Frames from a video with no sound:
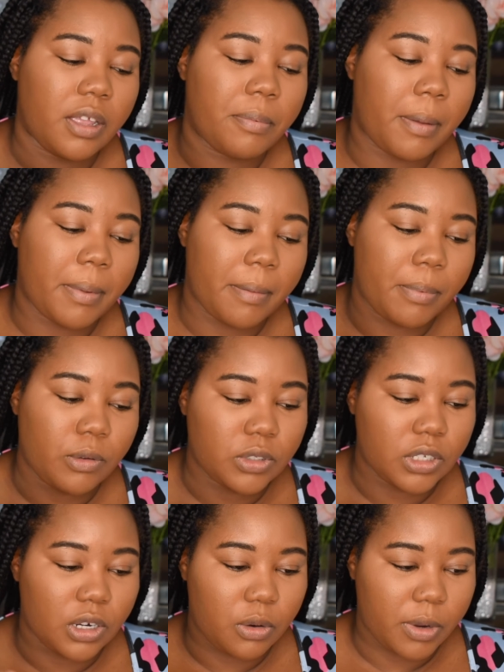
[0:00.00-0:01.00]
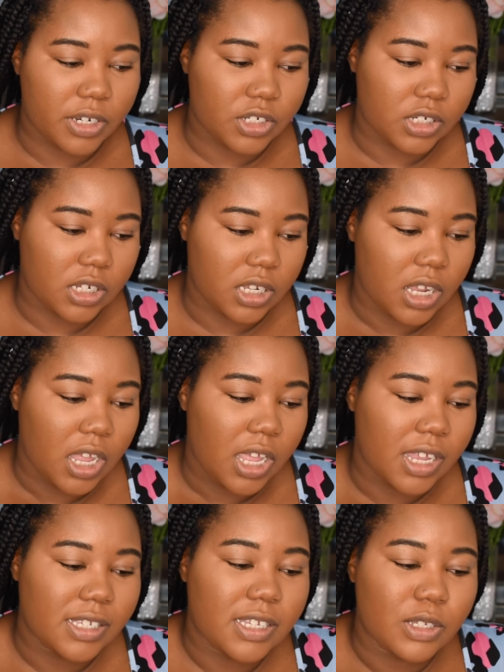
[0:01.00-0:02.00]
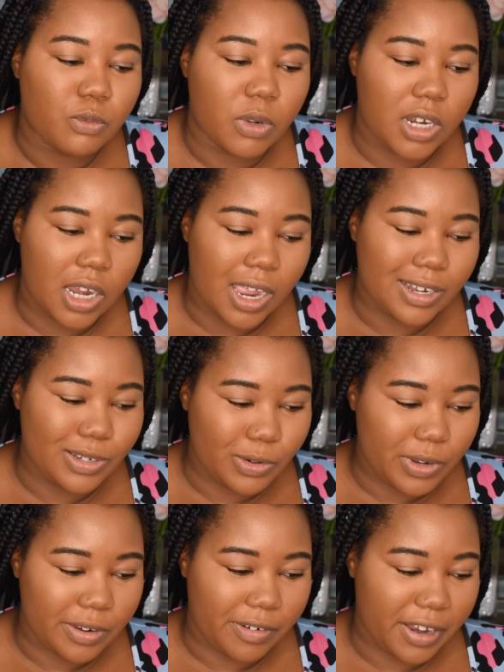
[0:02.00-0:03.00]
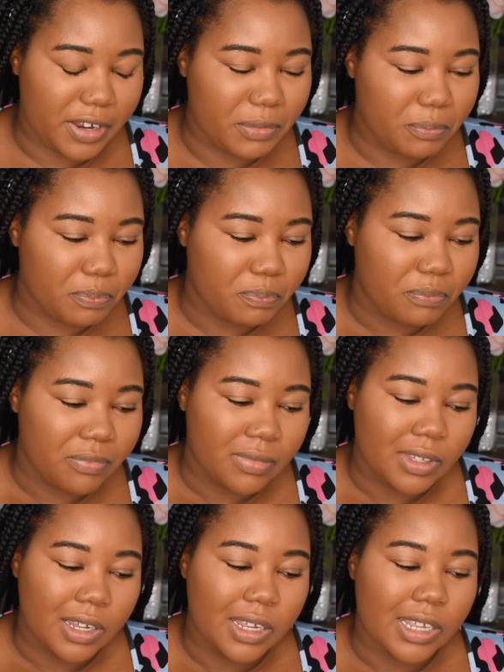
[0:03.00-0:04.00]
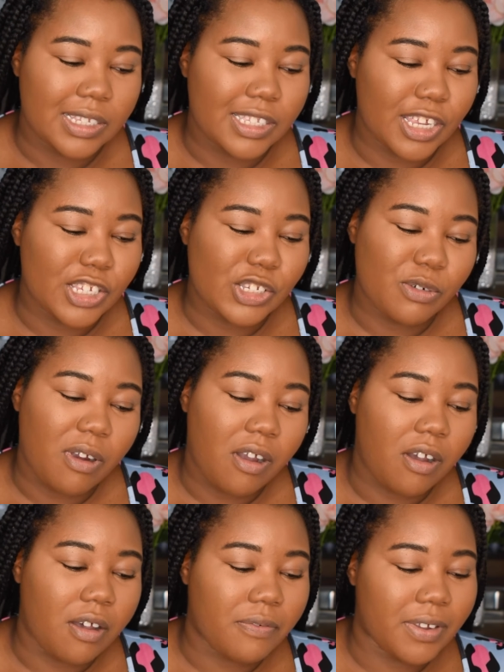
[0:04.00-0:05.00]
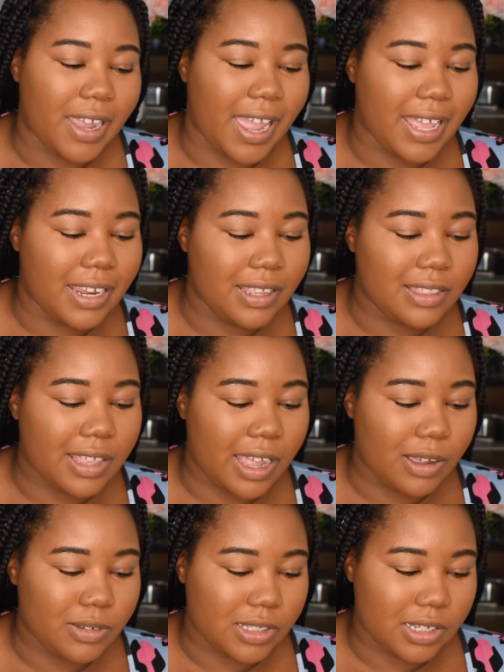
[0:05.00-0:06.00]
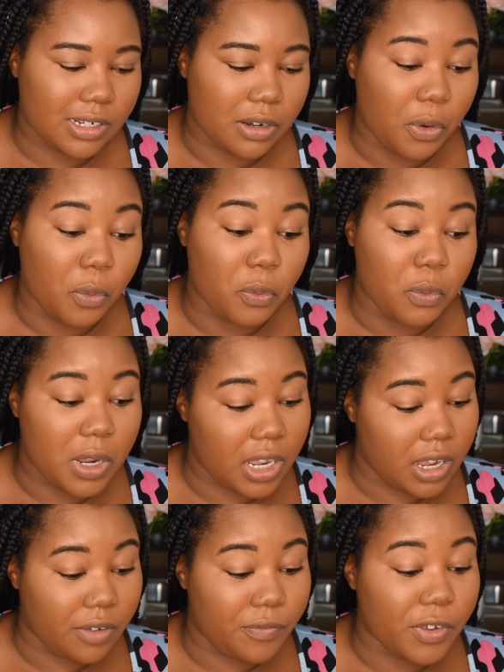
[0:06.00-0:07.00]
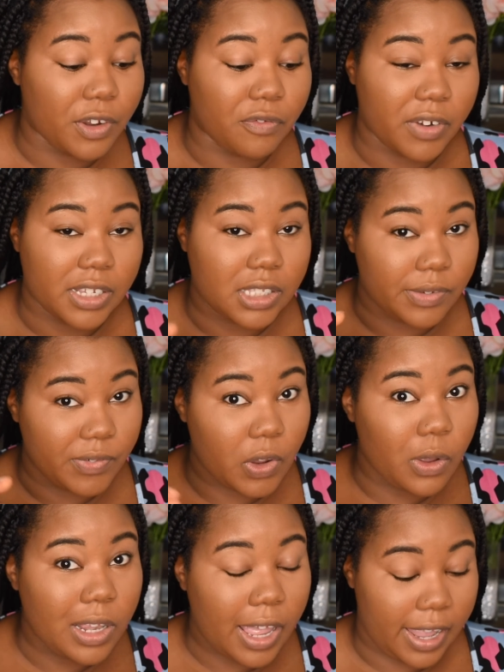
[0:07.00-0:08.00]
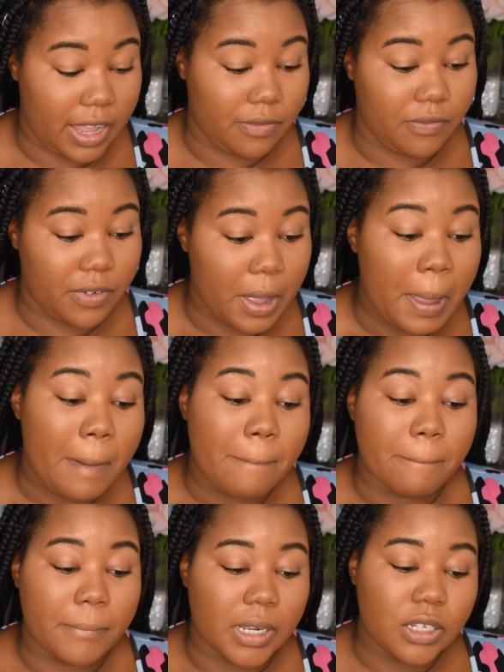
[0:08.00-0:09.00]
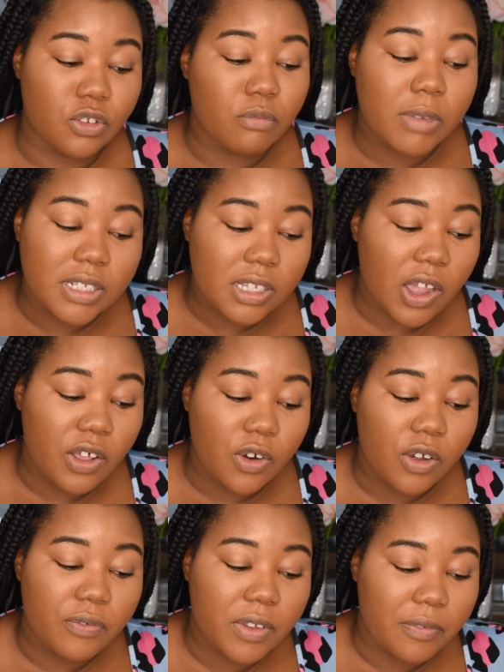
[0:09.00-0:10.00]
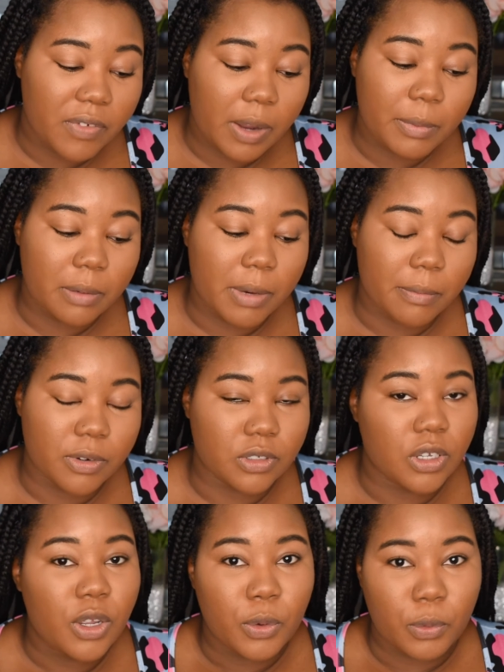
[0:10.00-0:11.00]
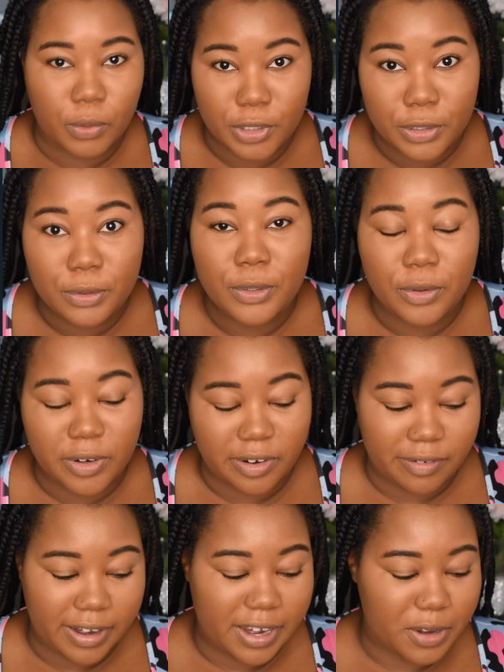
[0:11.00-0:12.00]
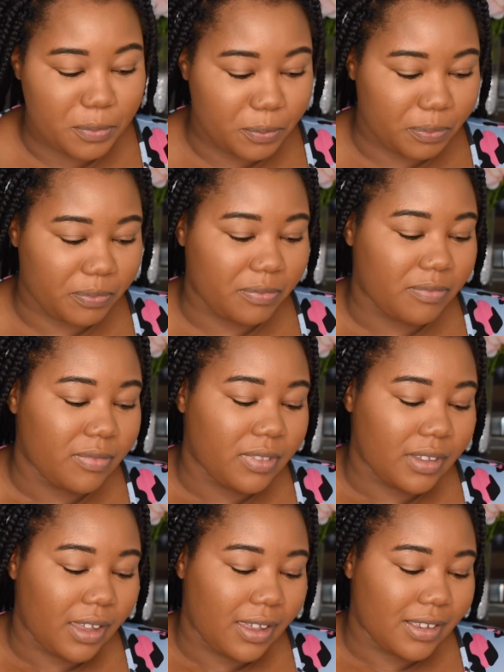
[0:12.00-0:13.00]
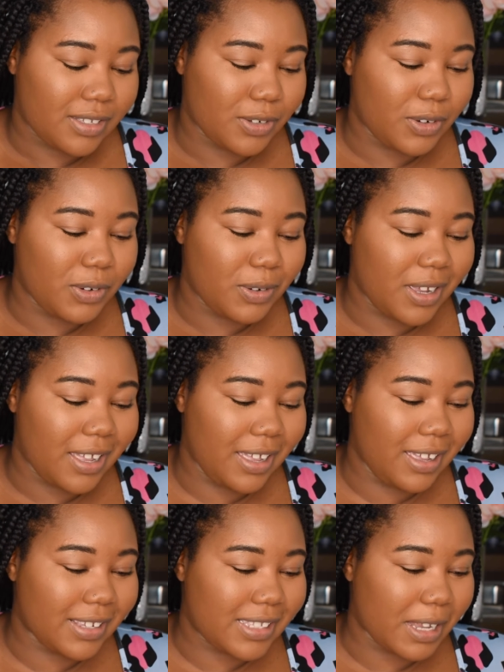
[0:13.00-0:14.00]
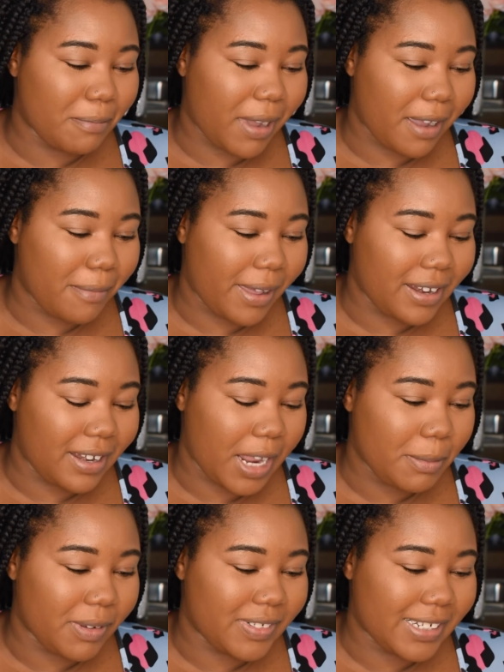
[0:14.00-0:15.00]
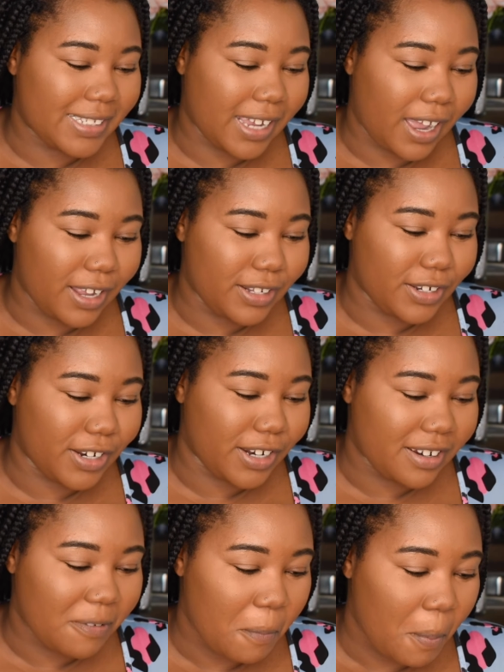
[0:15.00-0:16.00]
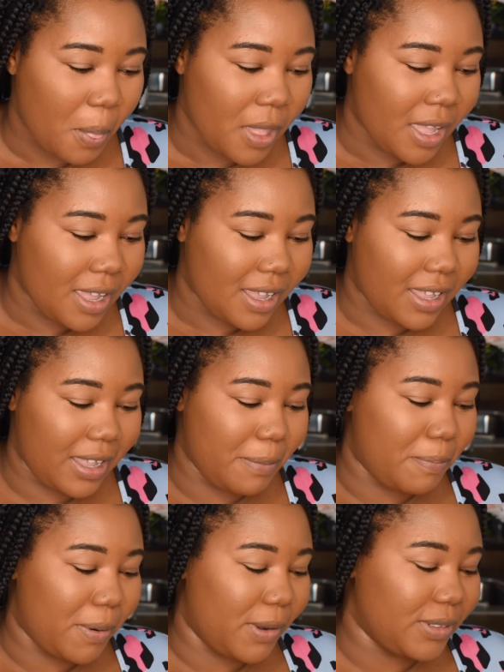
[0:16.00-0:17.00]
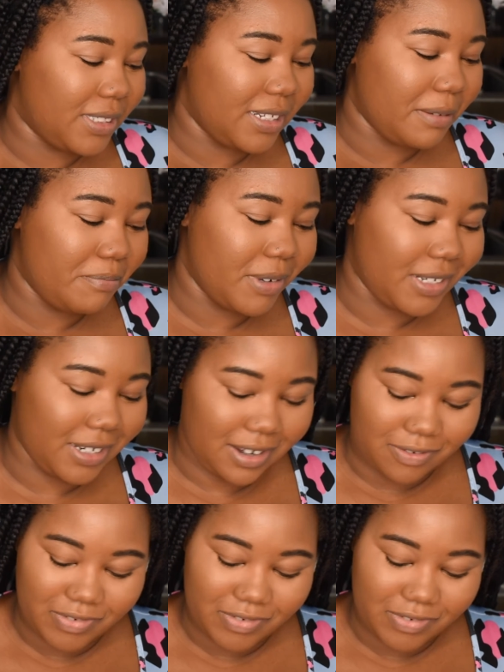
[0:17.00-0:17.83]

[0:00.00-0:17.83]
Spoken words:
Hip Hop had posted a question. It says, what are y'all doing, right? It says, you are offered $80,000 a week for the rest of your life, but you must cut off your family members. What are you doing, right? So somebody by the name of the toddler, he posted a picture of